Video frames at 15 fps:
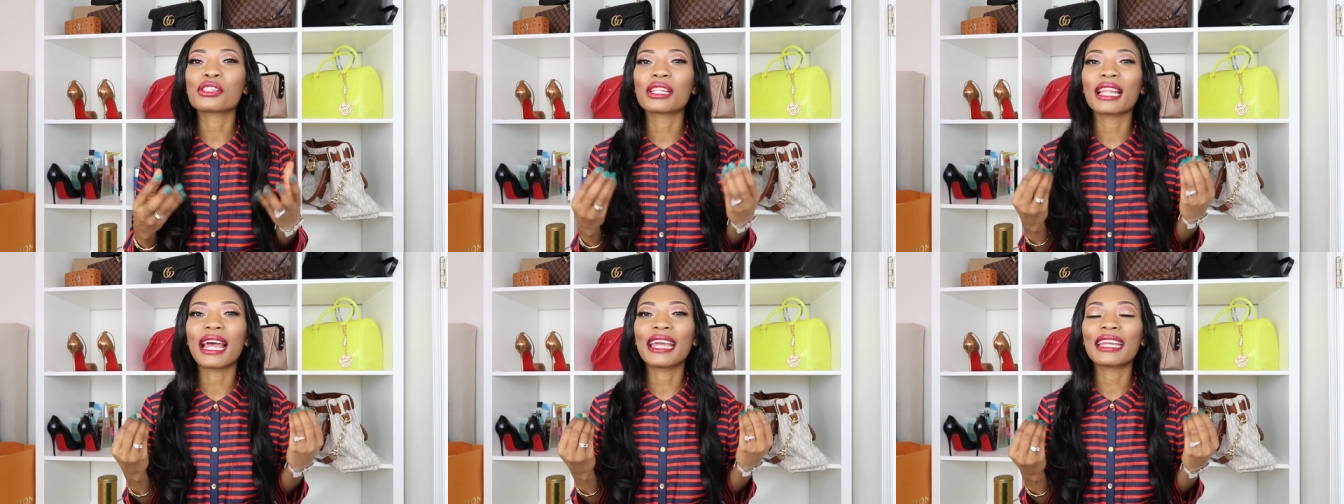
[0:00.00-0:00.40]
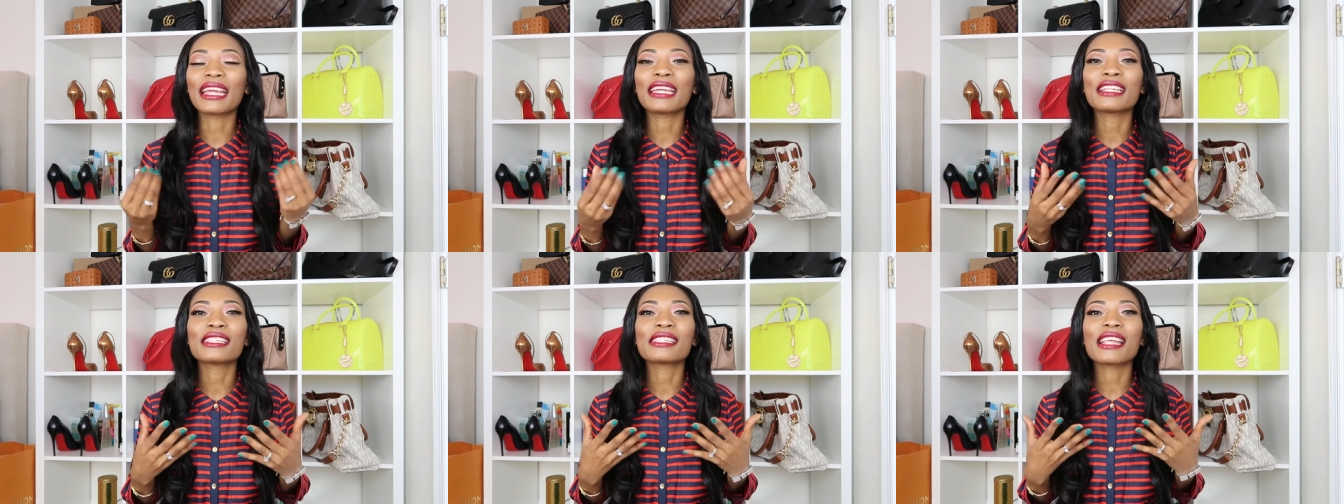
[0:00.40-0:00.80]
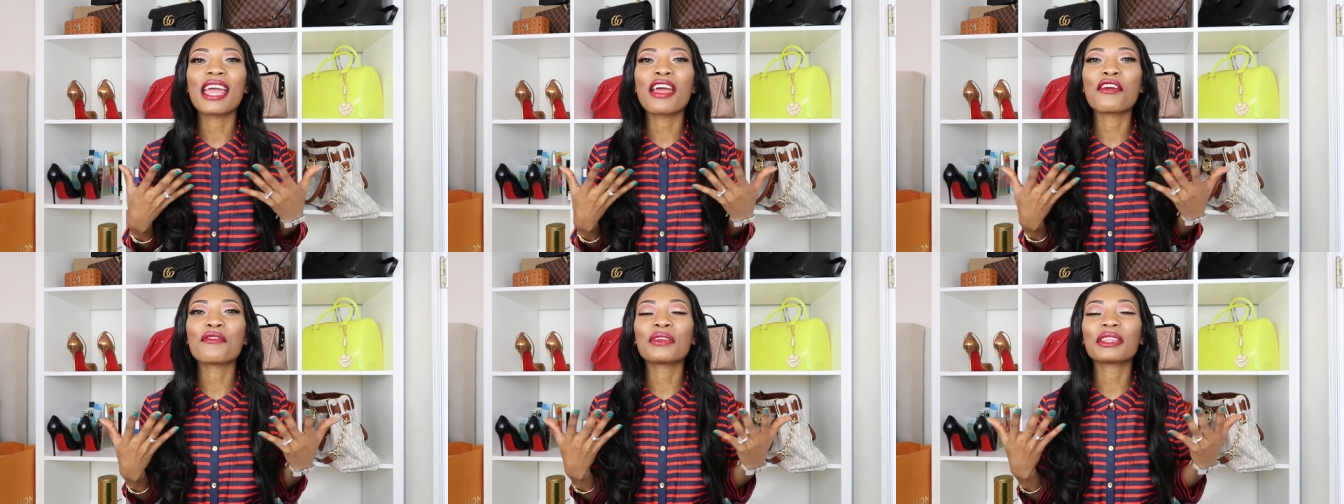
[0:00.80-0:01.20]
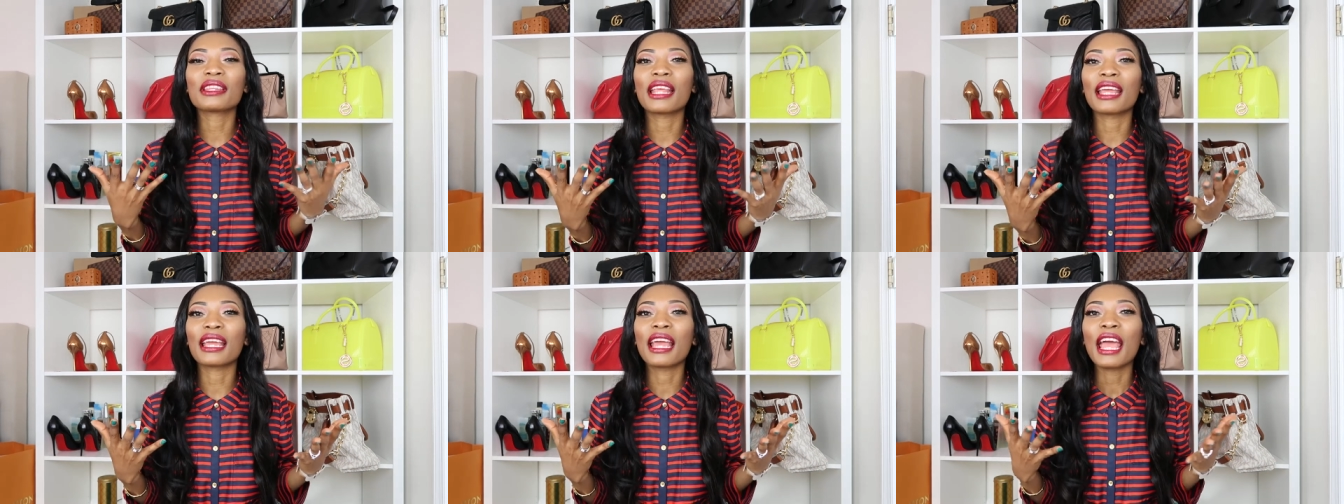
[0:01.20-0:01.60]
like it is
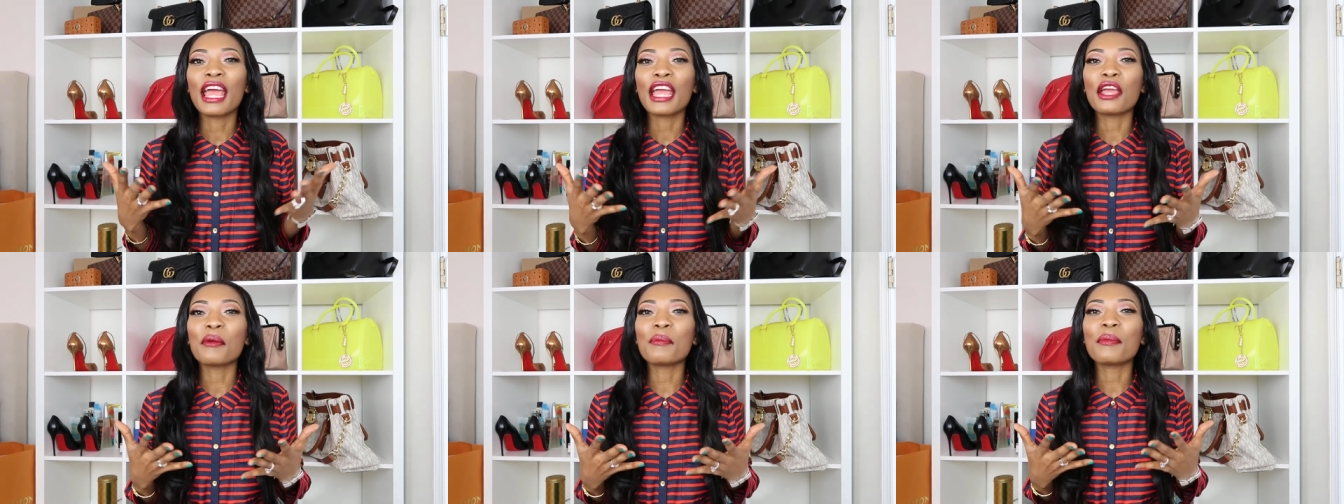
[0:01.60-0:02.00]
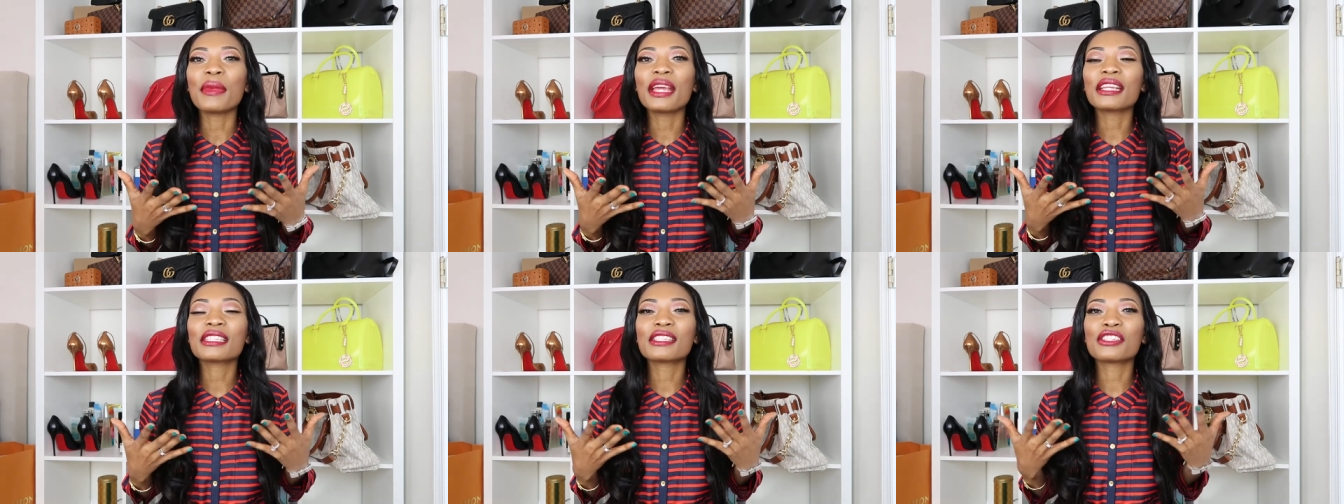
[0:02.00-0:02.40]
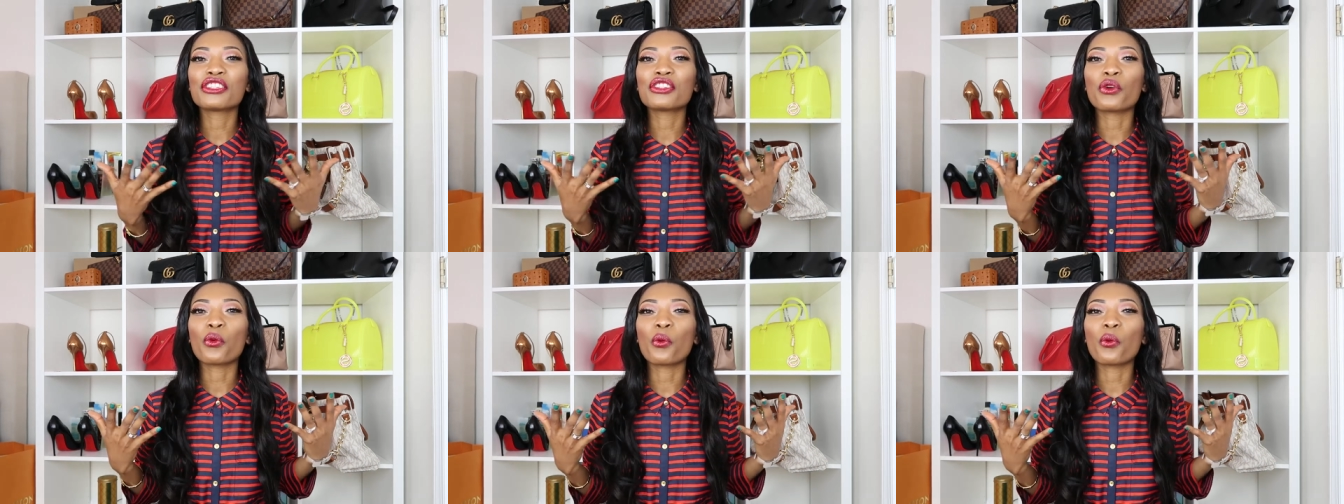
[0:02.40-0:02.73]
everything it makes